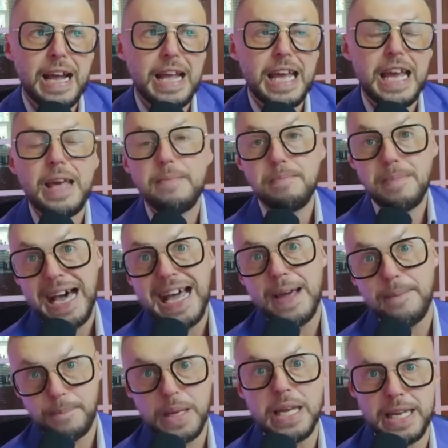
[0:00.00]
in my
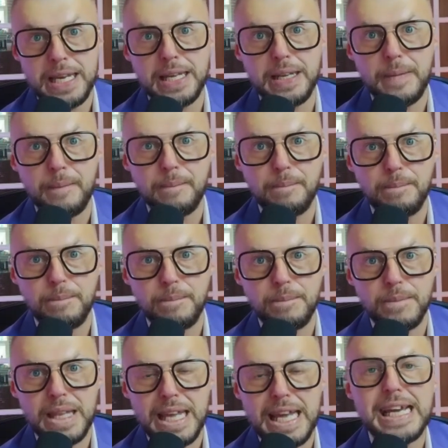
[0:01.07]
opinion,
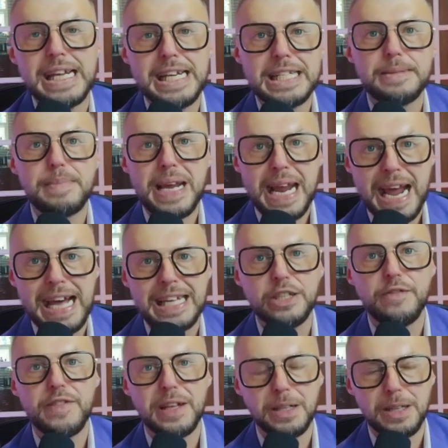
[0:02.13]
it is because
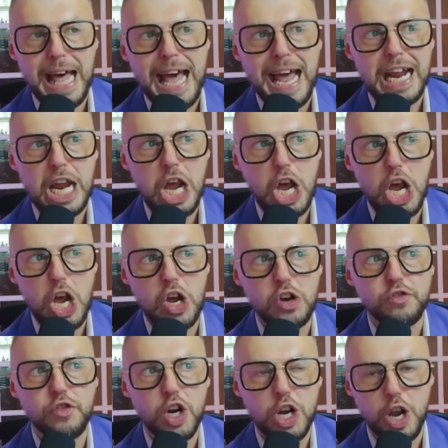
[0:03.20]
of the lack
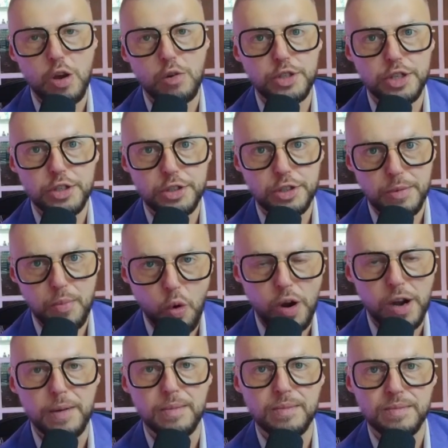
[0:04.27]
of coaching
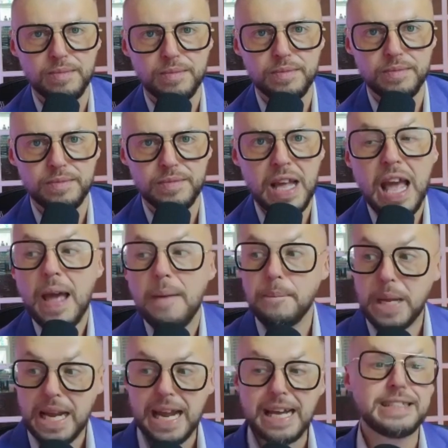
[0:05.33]
support.
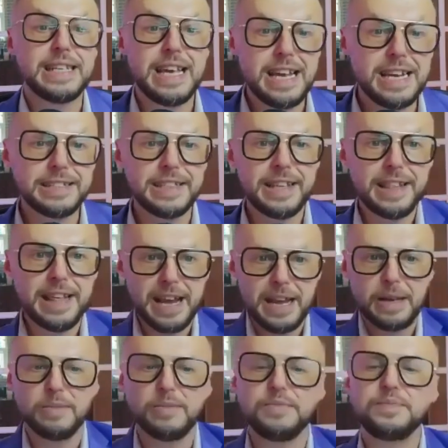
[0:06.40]
Because here's the thing.
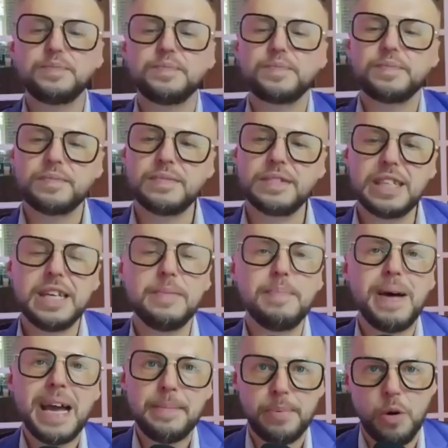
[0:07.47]
In
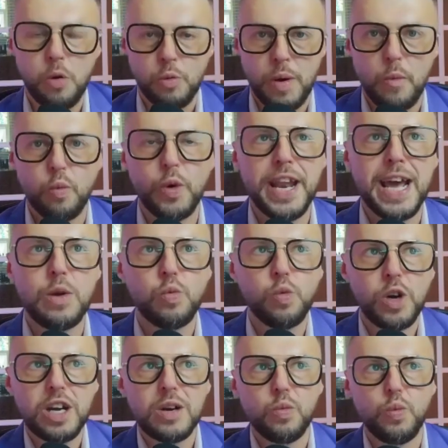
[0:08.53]
my program, when I
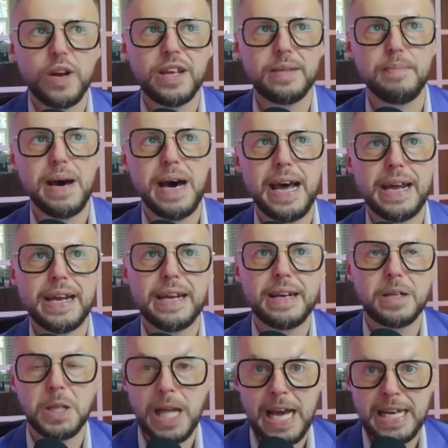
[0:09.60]
work with my
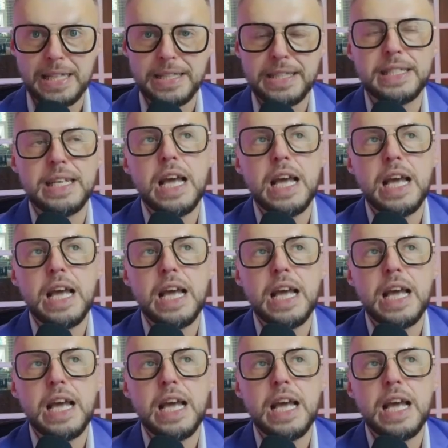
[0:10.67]
clients,